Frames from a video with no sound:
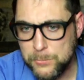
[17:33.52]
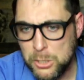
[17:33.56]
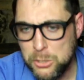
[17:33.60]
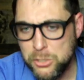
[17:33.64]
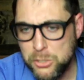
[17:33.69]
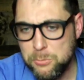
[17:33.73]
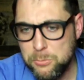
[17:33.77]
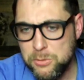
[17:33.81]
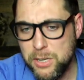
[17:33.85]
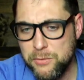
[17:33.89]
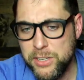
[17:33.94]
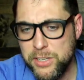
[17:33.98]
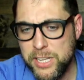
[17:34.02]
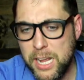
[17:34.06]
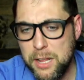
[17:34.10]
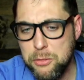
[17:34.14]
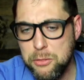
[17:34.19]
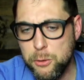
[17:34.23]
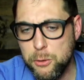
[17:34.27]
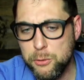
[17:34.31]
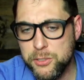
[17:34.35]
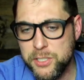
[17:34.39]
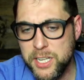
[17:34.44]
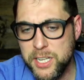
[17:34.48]
Psalm
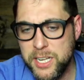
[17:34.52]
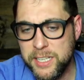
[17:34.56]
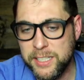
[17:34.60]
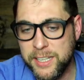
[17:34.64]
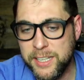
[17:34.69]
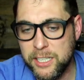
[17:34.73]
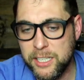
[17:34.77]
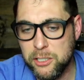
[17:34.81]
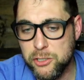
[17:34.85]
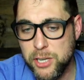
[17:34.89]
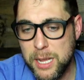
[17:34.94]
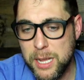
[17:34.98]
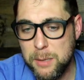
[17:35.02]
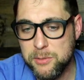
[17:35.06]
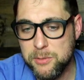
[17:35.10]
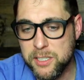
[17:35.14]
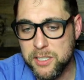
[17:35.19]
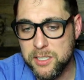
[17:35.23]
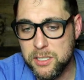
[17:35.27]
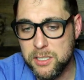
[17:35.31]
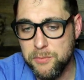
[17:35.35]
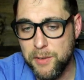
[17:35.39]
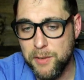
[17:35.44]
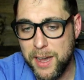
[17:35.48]
78, 13, King James
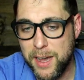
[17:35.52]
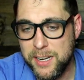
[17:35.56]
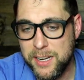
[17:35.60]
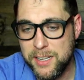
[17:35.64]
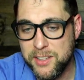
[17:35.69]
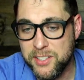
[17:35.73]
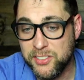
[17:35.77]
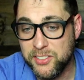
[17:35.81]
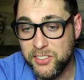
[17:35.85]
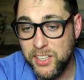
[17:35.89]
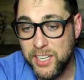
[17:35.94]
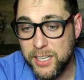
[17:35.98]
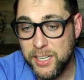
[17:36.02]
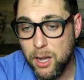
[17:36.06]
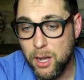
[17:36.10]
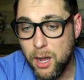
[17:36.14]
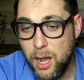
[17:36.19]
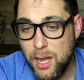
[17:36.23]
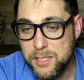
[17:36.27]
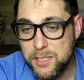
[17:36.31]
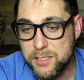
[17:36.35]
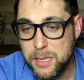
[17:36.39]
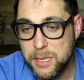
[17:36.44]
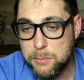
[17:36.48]
says, divided the sea,
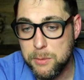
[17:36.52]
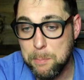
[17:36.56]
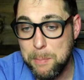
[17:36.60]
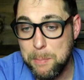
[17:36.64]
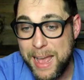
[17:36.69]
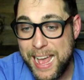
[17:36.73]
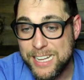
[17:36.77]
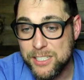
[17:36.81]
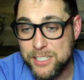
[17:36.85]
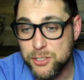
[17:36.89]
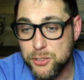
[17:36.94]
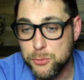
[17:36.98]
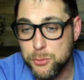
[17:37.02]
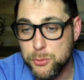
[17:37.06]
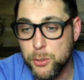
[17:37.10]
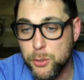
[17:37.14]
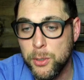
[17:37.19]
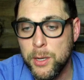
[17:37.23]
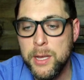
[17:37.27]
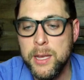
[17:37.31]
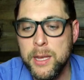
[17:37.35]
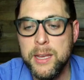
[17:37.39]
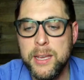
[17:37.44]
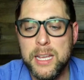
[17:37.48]
caused them to pass
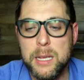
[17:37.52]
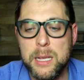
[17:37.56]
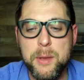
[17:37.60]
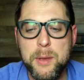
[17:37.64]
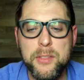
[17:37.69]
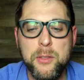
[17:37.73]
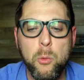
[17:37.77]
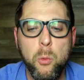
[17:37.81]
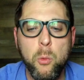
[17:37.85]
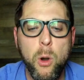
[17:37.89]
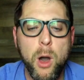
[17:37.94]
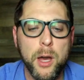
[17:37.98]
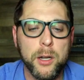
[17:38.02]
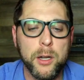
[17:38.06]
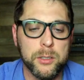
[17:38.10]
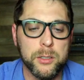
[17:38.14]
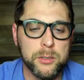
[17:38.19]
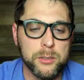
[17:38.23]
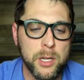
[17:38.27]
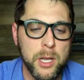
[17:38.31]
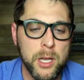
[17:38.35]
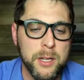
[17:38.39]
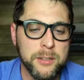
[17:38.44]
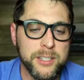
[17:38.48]
through. He made the
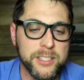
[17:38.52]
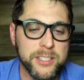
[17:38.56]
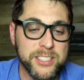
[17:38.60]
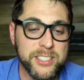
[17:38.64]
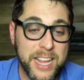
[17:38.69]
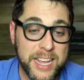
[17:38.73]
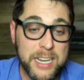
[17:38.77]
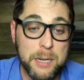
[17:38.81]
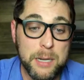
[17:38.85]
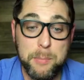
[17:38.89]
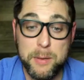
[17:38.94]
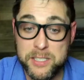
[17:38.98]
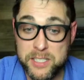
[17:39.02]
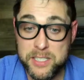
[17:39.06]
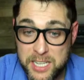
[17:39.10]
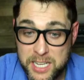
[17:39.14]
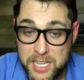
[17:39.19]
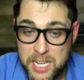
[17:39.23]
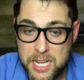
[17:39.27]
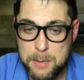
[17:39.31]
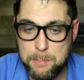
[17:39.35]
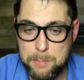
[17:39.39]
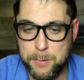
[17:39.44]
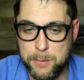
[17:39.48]
waters to stand up as a
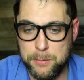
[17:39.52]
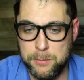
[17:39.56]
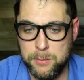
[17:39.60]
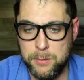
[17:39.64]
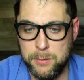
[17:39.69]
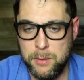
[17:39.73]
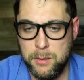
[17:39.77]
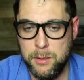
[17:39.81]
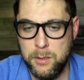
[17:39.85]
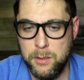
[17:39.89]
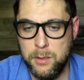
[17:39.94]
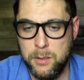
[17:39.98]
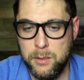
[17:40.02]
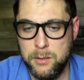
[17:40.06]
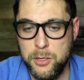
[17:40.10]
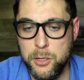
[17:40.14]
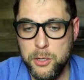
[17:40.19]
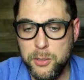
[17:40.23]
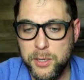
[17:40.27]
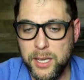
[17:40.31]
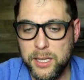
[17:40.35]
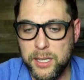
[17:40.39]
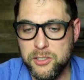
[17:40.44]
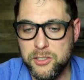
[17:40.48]
heap.
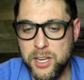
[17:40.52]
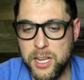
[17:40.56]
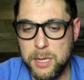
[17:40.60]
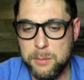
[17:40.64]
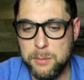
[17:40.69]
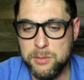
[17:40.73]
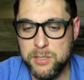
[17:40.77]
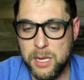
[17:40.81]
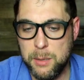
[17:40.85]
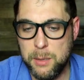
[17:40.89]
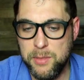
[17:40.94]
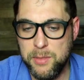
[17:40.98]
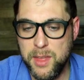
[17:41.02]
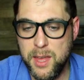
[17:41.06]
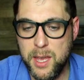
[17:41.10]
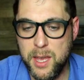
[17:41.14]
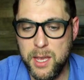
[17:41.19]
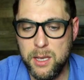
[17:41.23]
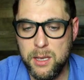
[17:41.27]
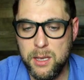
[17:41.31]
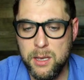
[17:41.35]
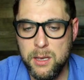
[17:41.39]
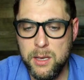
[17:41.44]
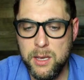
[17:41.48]
New King James, same
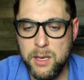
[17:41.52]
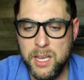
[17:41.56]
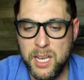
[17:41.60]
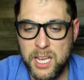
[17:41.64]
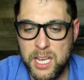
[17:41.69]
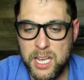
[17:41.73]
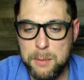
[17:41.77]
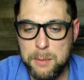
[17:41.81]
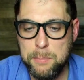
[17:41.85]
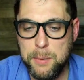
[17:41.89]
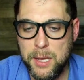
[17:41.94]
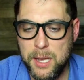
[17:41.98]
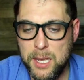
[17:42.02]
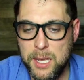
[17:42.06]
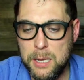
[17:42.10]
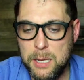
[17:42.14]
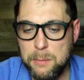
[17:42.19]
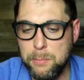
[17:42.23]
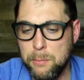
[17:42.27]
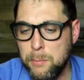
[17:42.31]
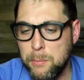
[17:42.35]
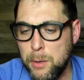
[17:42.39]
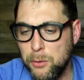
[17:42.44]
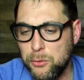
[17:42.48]
thing. Heap,
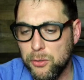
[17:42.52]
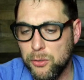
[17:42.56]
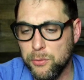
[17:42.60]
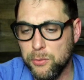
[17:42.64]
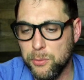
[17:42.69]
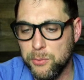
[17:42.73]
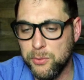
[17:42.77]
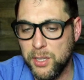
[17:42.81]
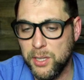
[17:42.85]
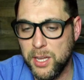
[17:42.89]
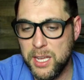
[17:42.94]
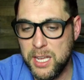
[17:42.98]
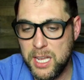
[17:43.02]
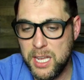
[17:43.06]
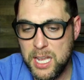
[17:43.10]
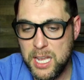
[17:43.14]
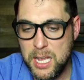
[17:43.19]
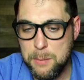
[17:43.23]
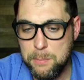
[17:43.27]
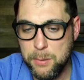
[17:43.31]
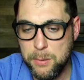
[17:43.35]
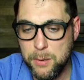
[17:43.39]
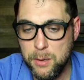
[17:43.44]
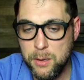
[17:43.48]
heap. Most of them say
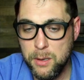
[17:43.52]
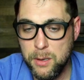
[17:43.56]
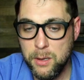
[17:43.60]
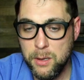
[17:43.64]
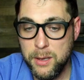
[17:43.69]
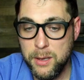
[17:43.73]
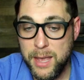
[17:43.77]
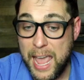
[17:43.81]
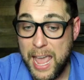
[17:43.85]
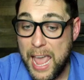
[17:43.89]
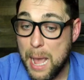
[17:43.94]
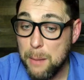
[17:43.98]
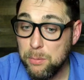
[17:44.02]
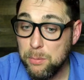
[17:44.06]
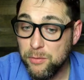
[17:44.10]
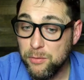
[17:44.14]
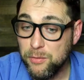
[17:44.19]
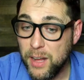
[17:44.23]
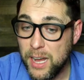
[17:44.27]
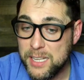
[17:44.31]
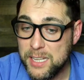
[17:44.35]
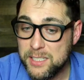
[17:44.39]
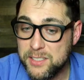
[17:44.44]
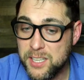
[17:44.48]
heap.
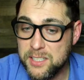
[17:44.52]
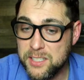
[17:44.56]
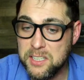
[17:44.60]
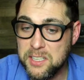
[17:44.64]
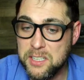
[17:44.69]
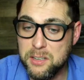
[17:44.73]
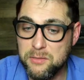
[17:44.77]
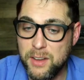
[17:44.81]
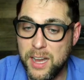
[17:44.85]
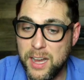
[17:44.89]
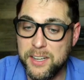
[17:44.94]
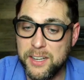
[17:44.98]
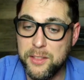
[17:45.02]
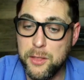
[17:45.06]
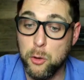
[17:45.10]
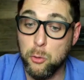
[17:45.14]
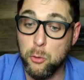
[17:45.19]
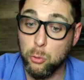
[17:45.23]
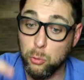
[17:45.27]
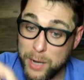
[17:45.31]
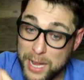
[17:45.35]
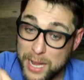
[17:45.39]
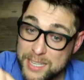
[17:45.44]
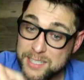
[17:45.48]
Amplified says he divided
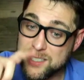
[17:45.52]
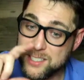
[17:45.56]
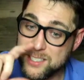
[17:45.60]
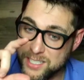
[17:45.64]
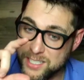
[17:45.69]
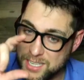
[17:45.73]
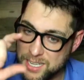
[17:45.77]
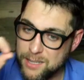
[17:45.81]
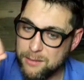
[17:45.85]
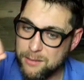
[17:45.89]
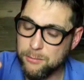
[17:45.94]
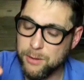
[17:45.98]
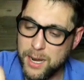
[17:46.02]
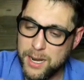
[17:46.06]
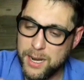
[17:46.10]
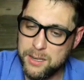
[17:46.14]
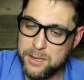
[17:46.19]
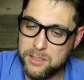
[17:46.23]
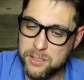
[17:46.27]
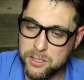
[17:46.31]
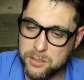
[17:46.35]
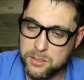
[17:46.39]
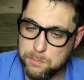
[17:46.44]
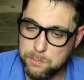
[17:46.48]
the Red Sea, right?
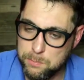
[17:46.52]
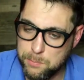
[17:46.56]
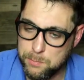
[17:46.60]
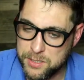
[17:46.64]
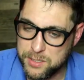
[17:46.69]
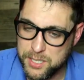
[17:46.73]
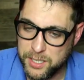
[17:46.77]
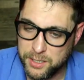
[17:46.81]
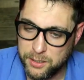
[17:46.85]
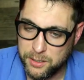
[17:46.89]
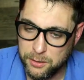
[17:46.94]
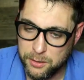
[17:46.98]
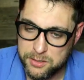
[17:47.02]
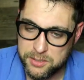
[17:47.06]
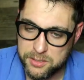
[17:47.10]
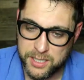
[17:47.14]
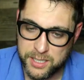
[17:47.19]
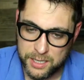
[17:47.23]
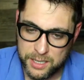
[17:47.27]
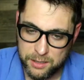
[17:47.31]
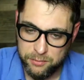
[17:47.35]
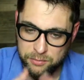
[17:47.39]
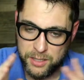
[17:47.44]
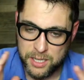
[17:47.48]
It's just particular, it's
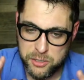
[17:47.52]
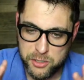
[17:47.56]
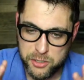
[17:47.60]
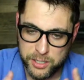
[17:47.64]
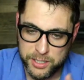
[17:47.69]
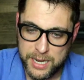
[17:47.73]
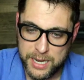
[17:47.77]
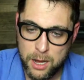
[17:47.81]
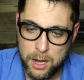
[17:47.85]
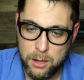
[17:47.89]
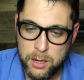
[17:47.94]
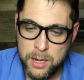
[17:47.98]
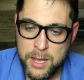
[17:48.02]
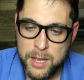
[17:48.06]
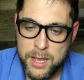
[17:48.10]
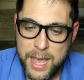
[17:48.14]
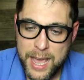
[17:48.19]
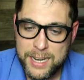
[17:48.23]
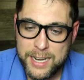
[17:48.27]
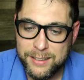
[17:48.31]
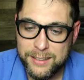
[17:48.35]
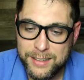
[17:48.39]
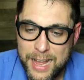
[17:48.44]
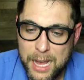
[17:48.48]
kind of fleshing it out,
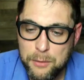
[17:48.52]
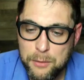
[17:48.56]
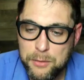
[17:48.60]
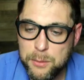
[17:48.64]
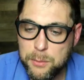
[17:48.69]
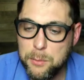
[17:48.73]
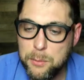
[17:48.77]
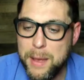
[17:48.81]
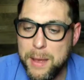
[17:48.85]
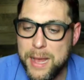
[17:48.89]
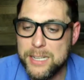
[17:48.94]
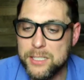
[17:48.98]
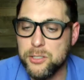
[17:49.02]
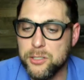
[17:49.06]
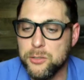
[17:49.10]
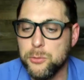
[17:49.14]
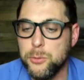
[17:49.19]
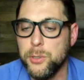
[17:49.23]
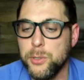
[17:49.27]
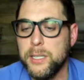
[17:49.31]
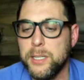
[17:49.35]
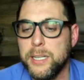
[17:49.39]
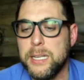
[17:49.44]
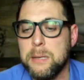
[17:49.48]
and allowed them to pass
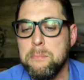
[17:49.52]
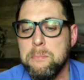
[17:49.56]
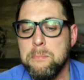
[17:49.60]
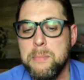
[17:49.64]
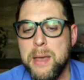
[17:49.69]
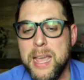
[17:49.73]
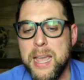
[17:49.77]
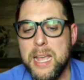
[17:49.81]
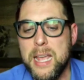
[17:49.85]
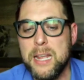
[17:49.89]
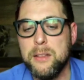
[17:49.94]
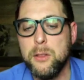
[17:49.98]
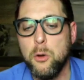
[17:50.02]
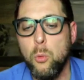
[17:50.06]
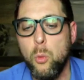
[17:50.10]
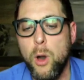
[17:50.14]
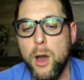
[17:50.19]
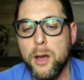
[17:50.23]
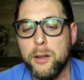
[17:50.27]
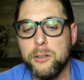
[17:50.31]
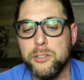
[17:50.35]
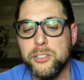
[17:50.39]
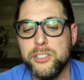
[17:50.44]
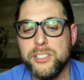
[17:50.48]
through it. He made the
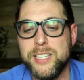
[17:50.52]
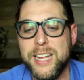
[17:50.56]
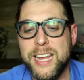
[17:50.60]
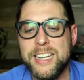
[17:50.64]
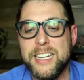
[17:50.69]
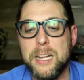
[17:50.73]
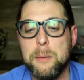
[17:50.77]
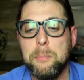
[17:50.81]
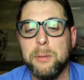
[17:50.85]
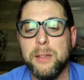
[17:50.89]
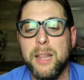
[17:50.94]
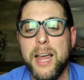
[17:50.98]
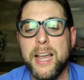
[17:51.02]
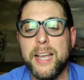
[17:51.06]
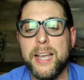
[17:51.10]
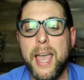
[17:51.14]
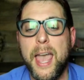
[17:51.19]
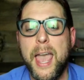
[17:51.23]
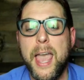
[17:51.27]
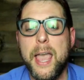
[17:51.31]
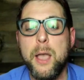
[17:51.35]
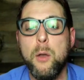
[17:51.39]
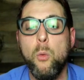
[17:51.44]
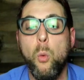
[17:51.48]
water stand up like
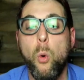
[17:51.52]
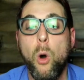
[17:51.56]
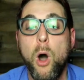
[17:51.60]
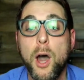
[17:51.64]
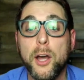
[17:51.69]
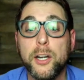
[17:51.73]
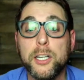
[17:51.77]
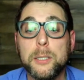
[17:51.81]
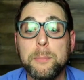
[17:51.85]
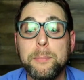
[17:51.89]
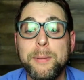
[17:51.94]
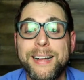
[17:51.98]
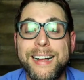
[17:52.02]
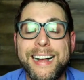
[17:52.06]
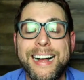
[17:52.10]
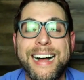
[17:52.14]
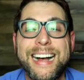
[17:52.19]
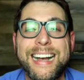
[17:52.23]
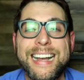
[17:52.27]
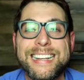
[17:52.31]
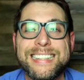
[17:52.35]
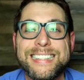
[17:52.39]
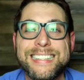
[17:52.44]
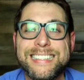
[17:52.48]
a water
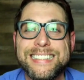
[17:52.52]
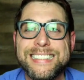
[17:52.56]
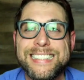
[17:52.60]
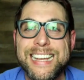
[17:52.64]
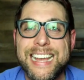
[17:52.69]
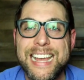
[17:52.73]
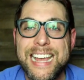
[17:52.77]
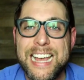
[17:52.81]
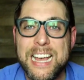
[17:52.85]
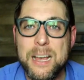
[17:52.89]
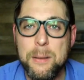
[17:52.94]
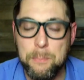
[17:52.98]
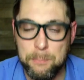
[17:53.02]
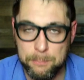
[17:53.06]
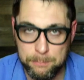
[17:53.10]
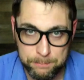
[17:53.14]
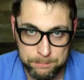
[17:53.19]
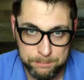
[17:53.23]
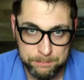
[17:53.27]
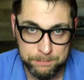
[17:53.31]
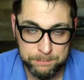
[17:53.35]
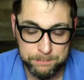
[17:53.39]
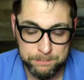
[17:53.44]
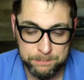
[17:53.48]
behind a dam.
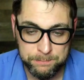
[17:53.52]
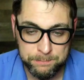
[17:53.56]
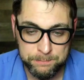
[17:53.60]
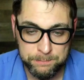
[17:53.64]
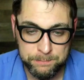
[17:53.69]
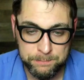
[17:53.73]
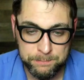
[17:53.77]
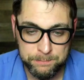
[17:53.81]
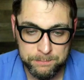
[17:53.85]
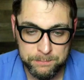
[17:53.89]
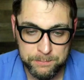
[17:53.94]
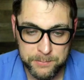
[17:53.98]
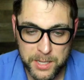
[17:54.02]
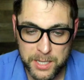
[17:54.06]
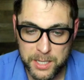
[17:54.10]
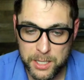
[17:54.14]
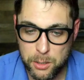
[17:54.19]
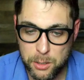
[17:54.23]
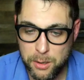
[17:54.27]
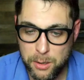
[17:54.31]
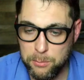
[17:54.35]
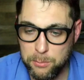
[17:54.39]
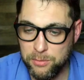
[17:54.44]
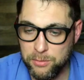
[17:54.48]
Thank
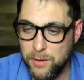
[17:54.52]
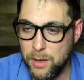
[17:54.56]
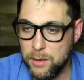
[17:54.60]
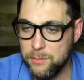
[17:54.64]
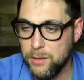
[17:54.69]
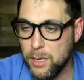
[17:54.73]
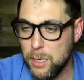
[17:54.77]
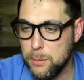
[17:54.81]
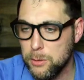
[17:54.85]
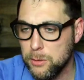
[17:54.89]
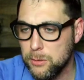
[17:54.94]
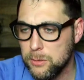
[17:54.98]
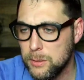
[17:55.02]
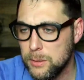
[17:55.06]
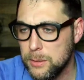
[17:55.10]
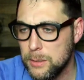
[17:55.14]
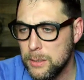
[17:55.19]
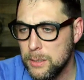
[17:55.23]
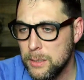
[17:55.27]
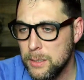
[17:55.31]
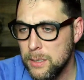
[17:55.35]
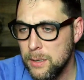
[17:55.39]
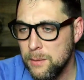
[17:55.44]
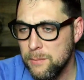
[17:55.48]
you, Amplified Bible.
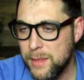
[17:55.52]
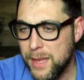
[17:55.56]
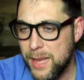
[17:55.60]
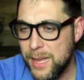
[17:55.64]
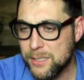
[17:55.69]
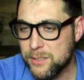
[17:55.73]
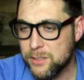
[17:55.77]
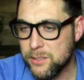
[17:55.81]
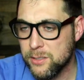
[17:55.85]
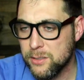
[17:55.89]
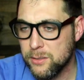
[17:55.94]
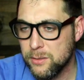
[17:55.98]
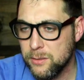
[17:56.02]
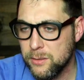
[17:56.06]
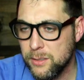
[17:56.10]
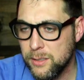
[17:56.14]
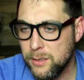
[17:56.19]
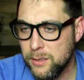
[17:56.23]
That's